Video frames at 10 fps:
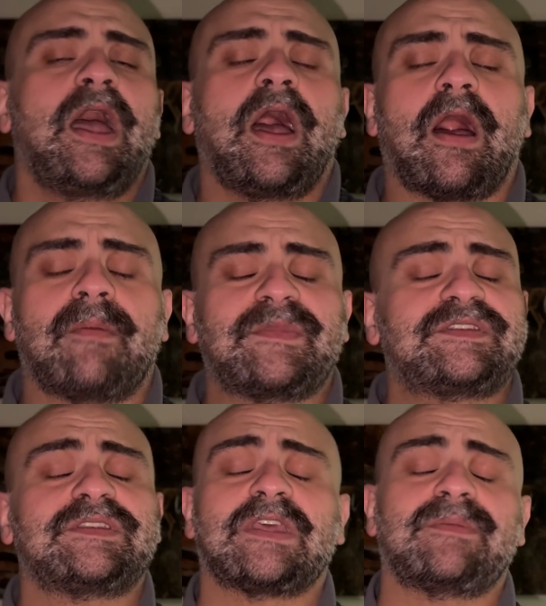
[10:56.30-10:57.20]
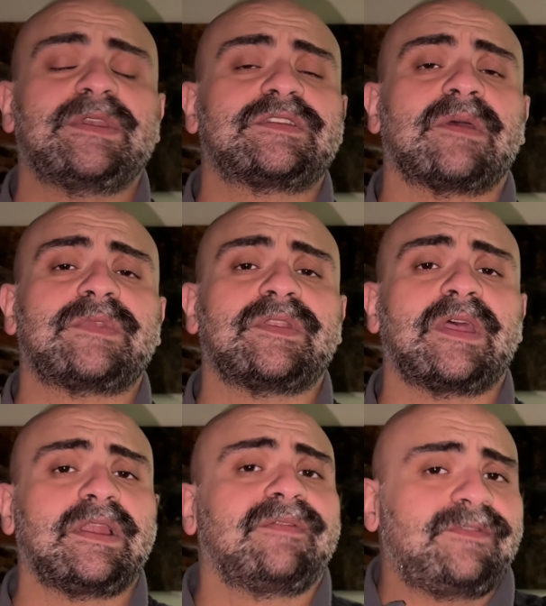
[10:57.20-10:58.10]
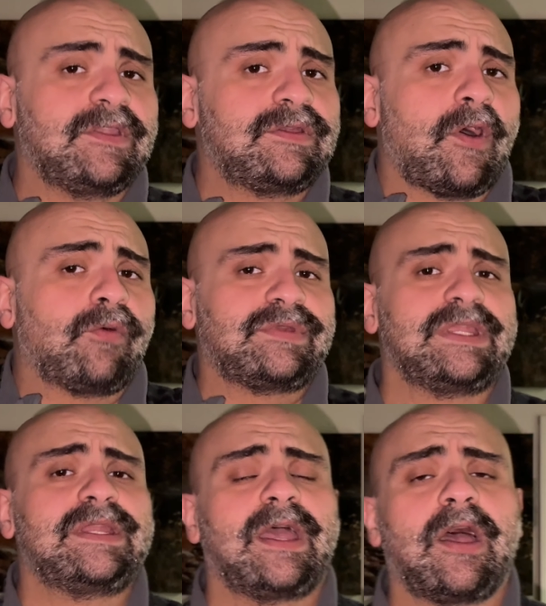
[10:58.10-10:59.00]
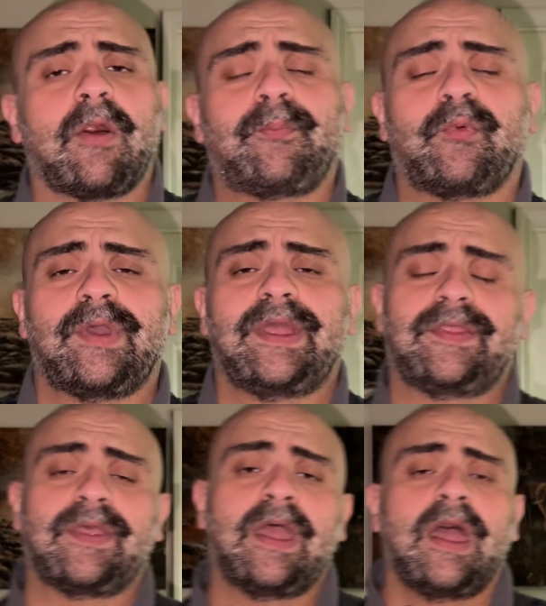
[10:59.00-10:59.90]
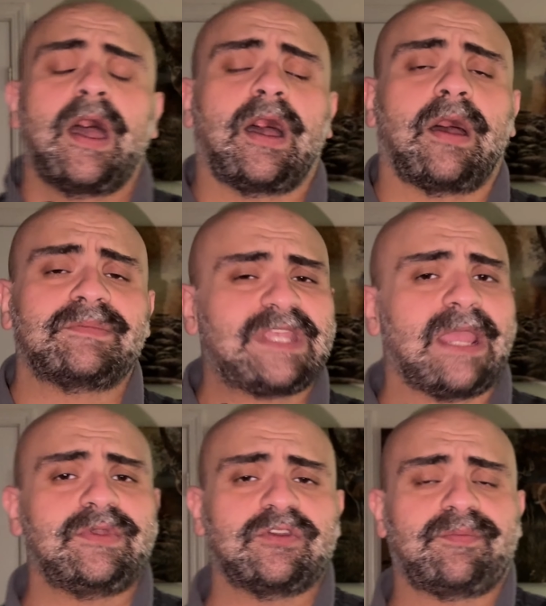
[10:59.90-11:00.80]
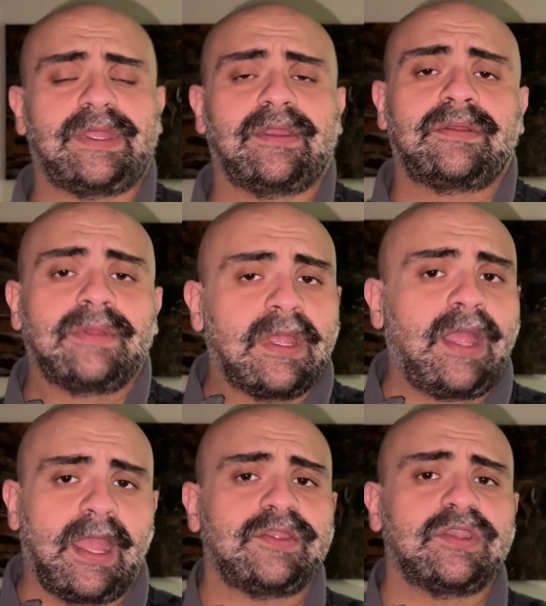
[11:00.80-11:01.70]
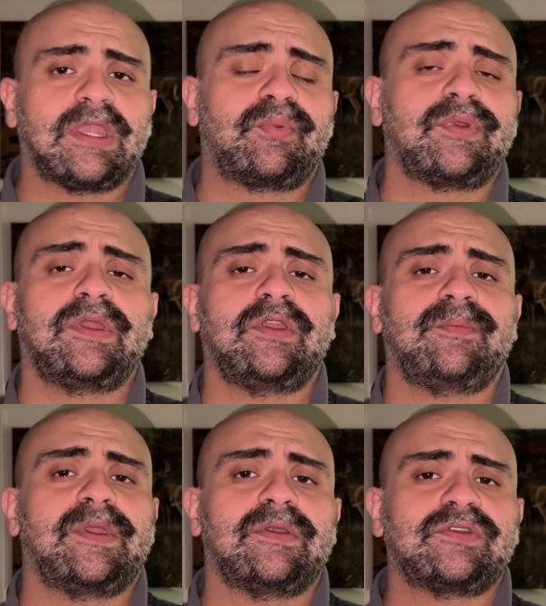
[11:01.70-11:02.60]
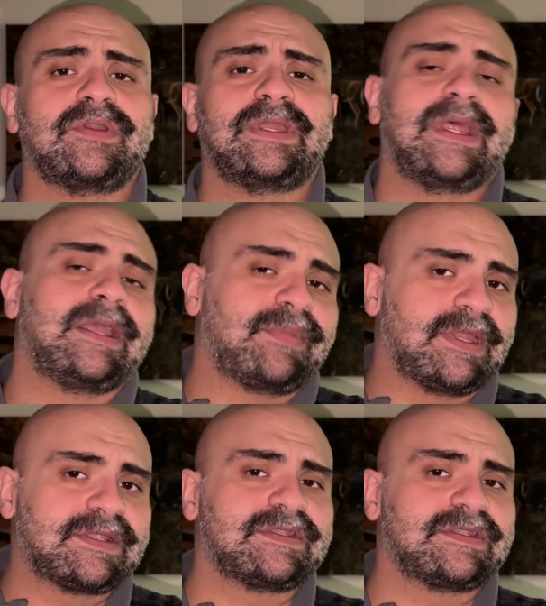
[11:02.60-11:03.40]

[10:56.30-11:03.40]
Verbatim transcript: Um, this is going to be something that if you don't need help with um, taming your beard, hey, you can put it in your beard during the day, but it's